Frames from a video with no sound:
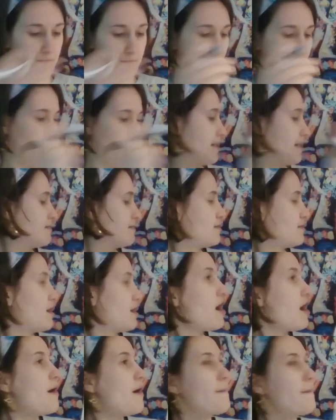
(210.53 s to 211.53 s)
Okay,
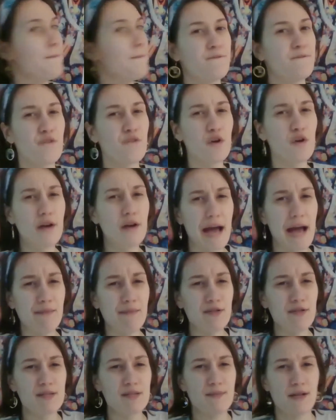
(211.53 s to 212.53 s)
so four
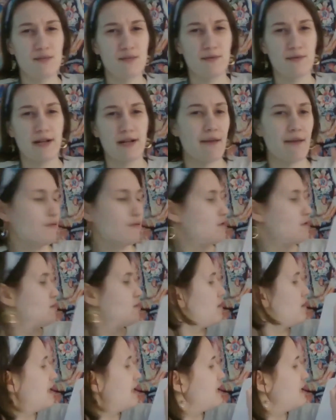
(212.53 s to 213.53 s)
apples plus one apple. So
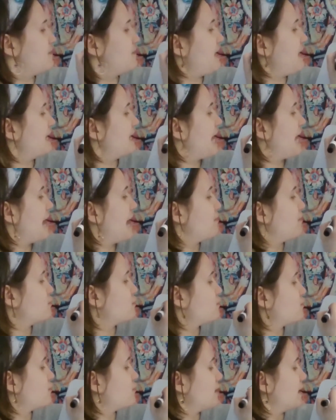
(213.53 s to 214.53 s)
let's make an apple
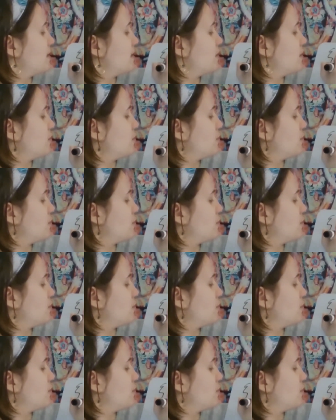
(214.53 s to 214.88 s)
tree.